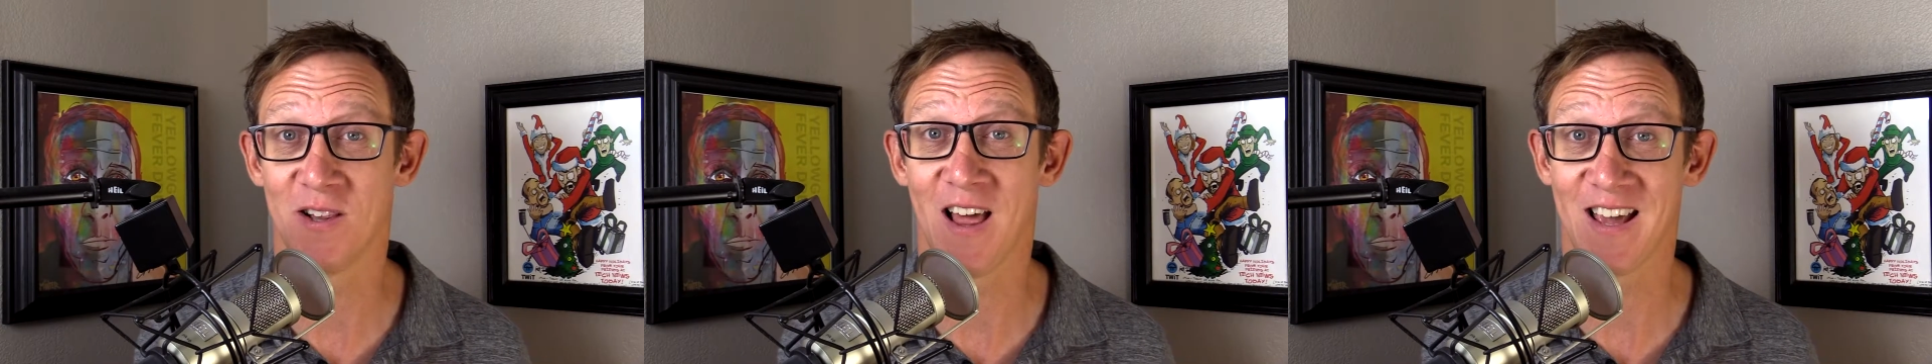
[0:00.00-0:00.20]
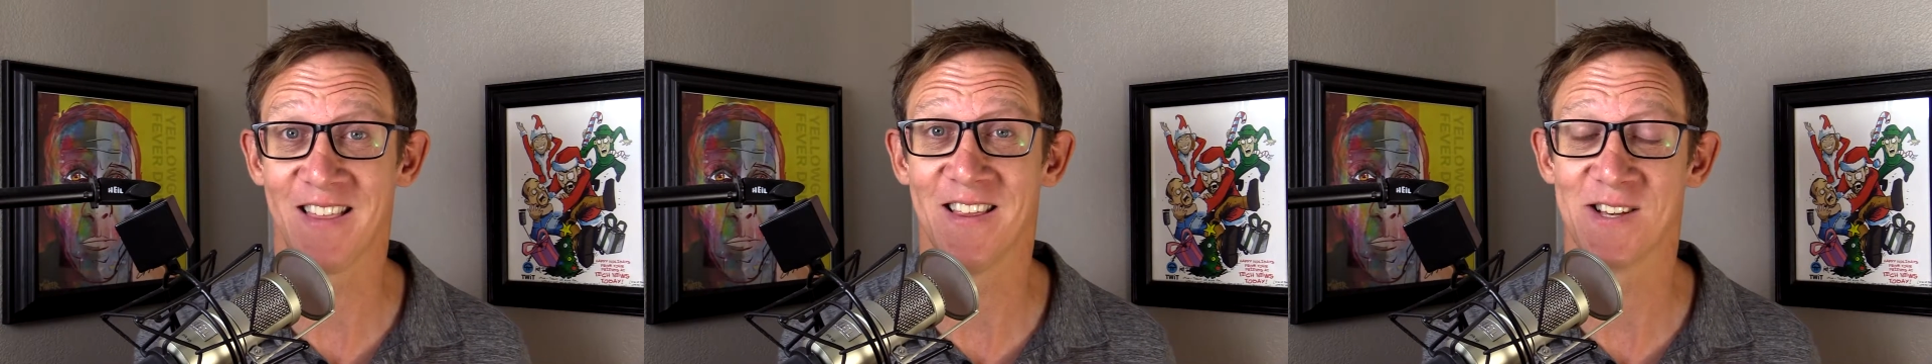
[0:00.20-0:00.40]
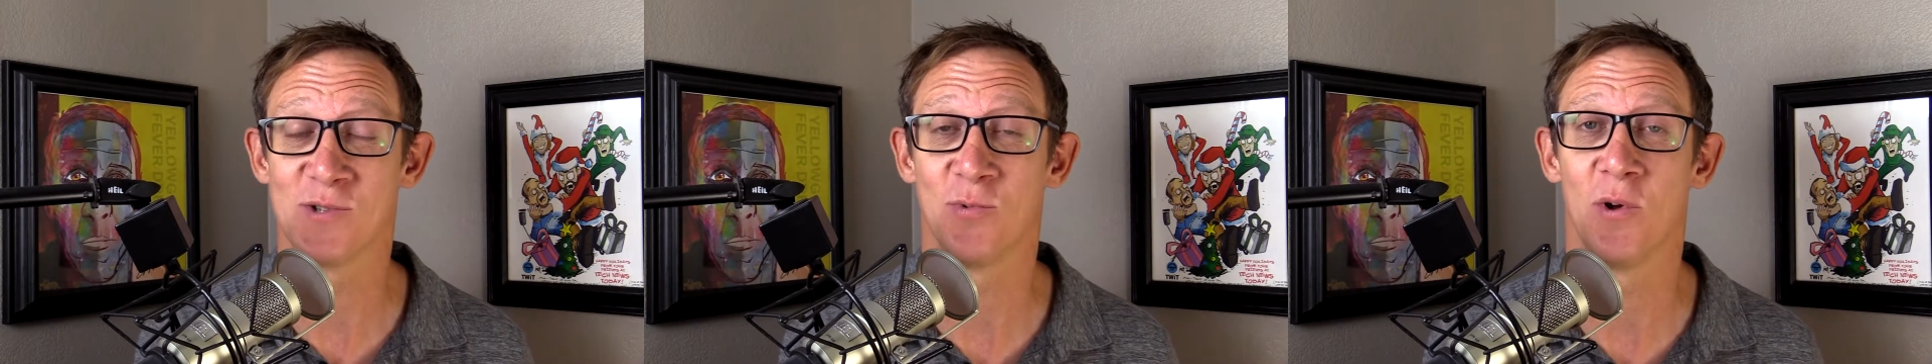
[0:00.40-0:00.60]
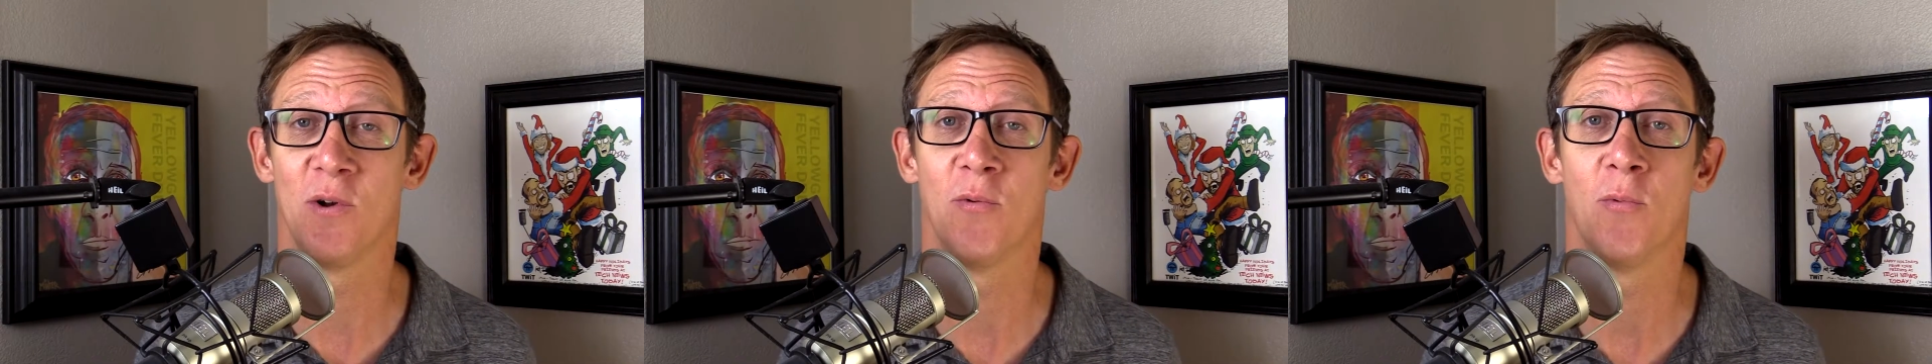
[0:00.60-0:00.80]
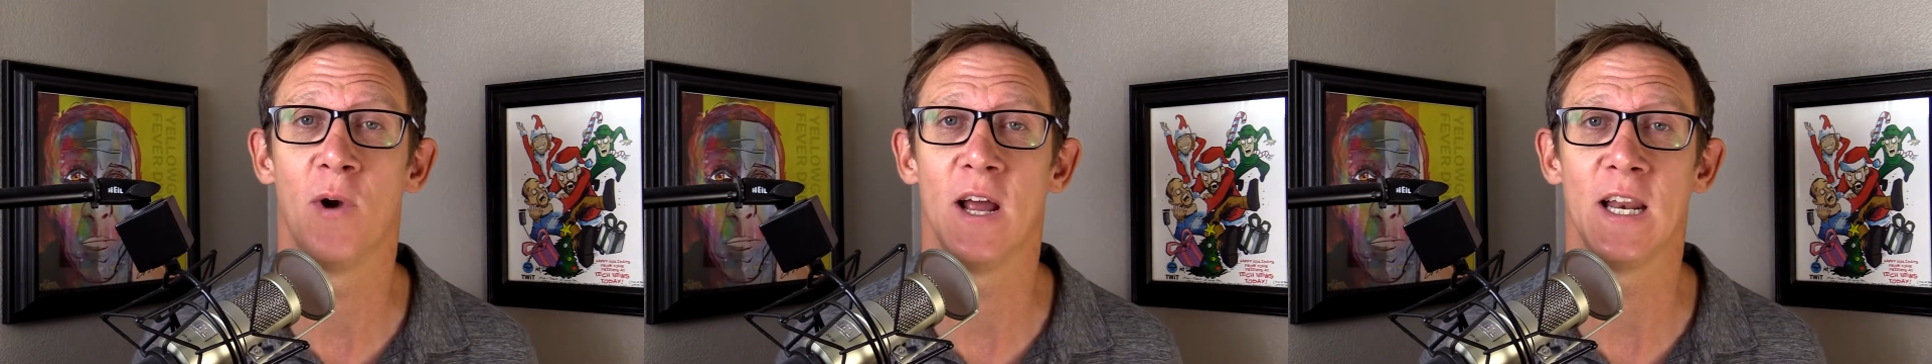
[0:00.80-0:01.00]
like this
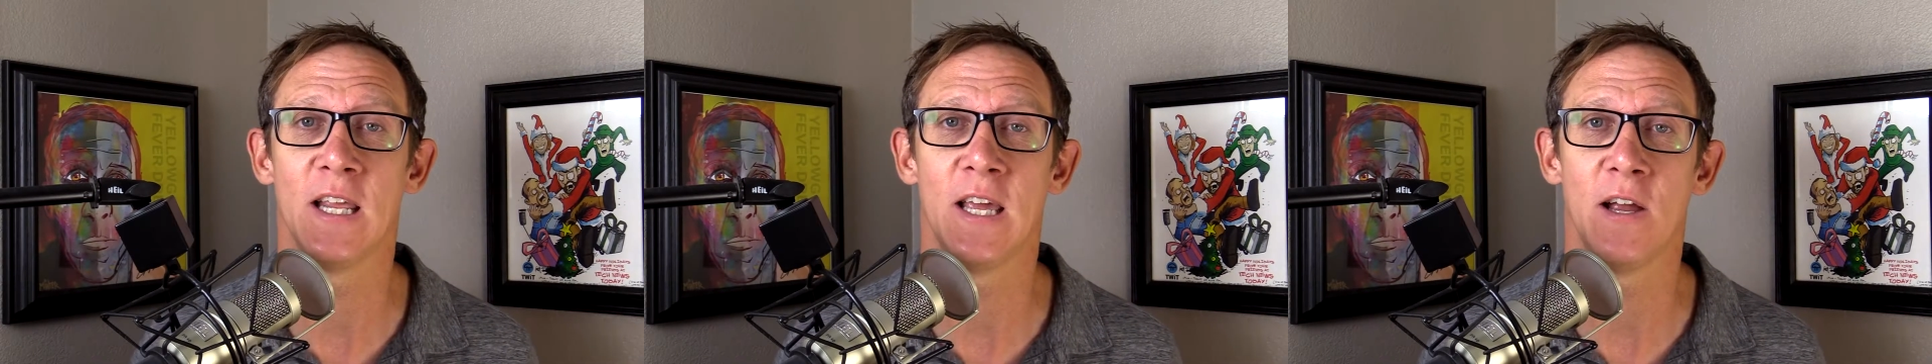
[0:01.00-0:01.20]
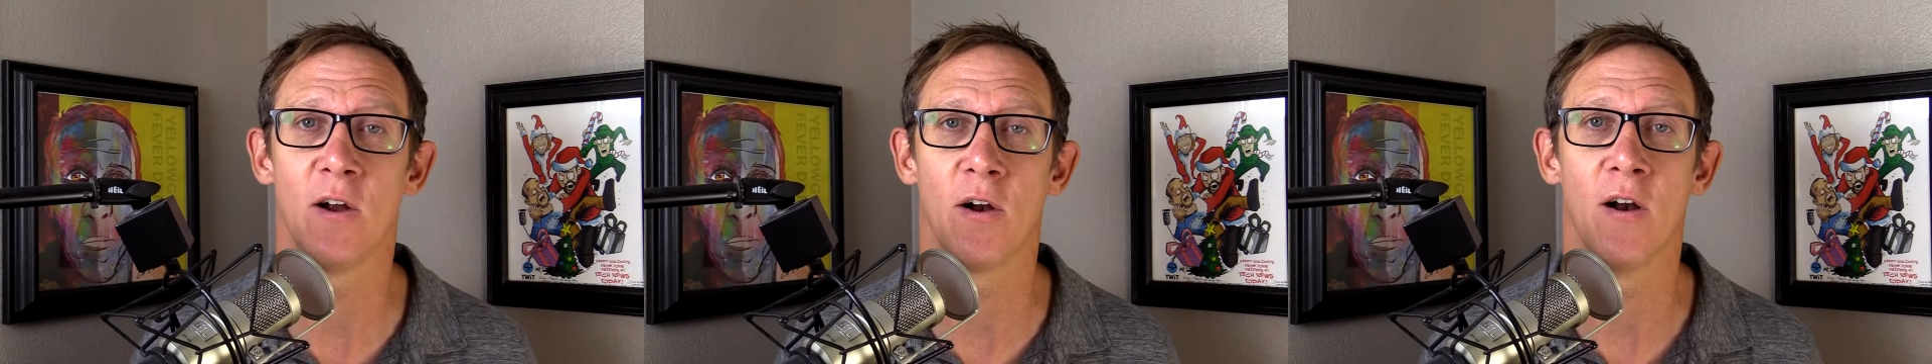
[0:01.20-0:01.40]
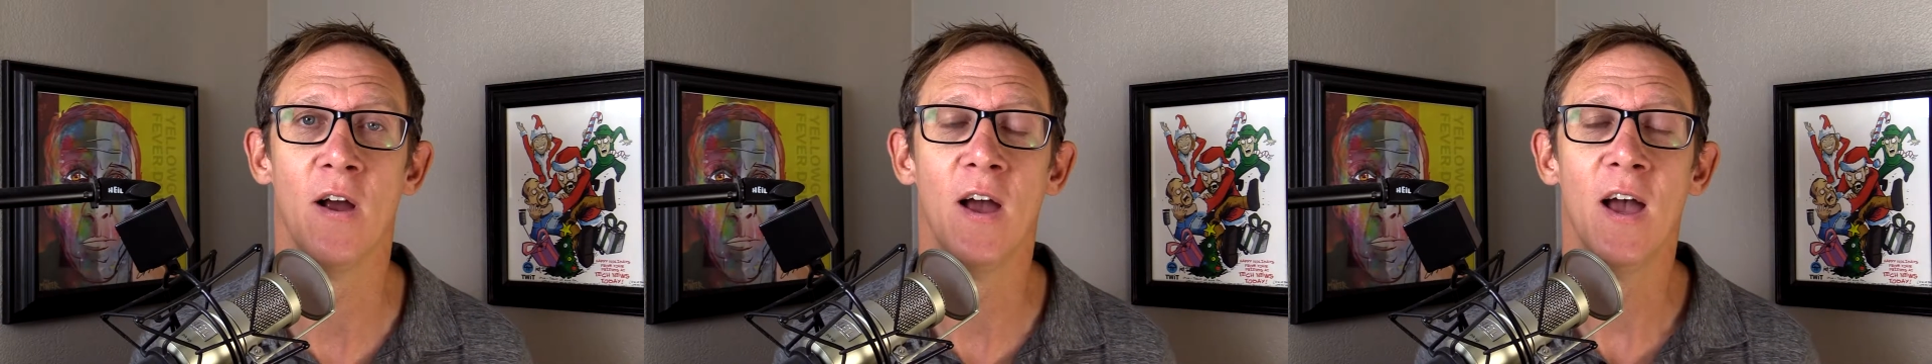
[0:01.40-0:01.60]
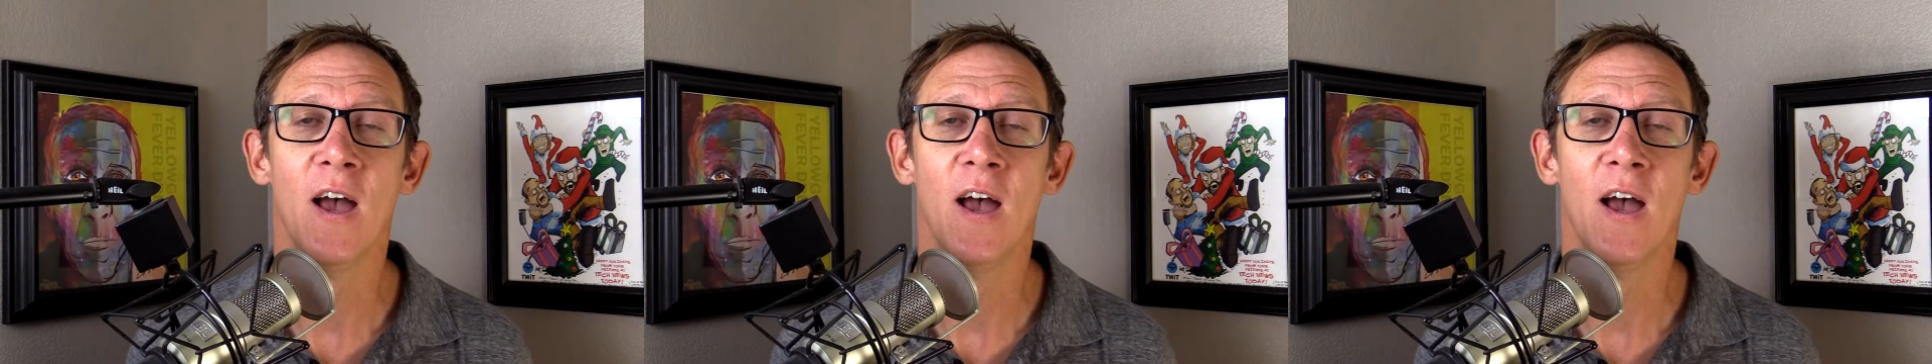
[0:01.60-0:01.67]
one right here.